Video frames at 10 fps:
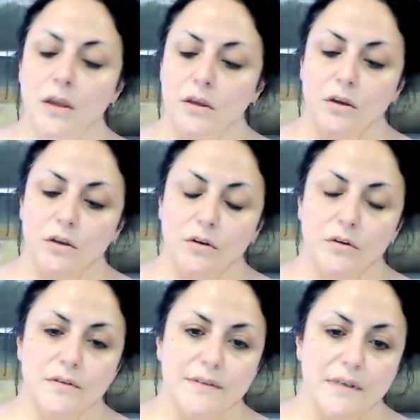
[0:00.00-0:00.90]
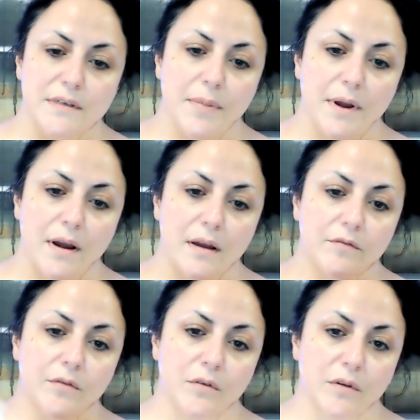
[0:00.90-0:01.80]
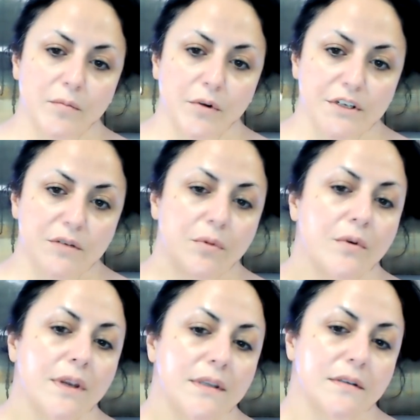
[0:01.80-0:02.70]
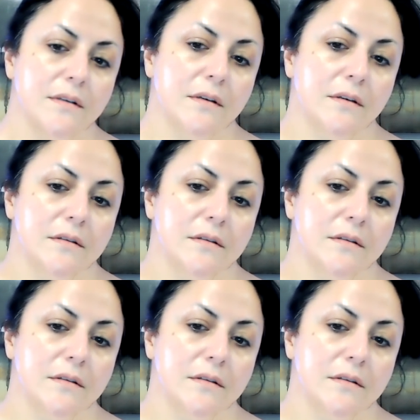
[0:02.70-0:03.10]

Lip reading: you can use this part for the pressure points